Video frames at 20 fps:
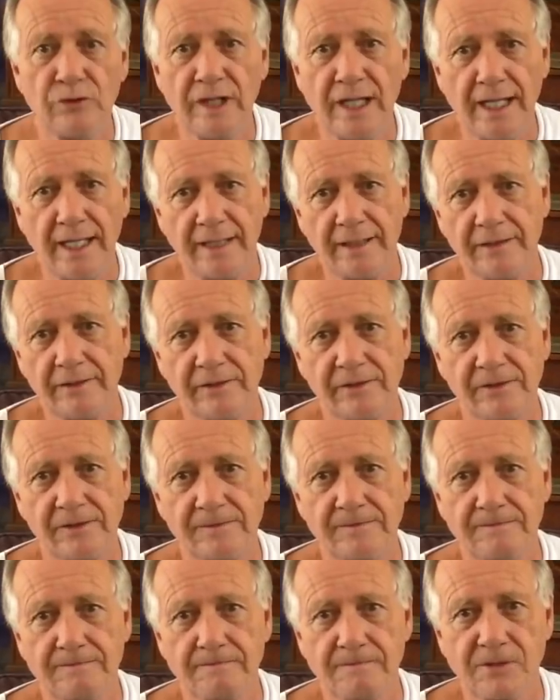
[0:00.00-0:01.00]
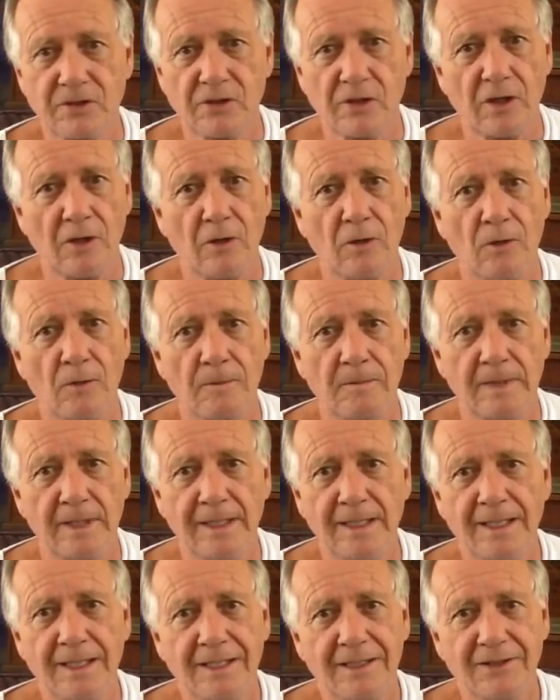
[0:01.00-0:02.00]
days. So
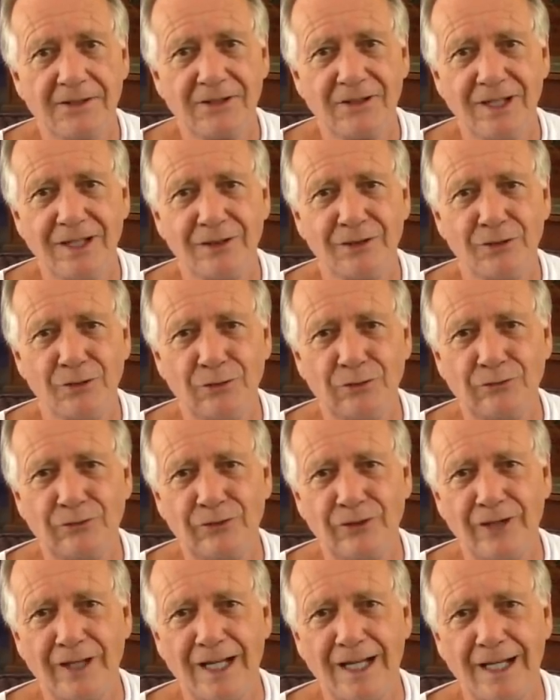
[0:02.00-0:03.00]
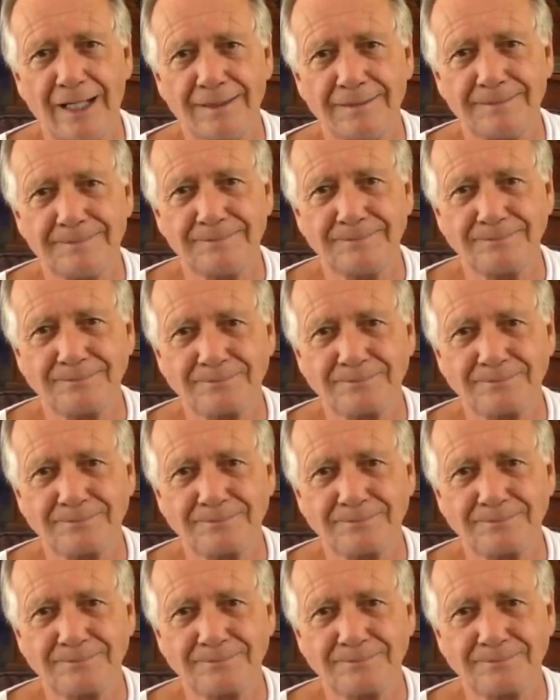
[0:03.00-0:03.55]
stay tuned for that.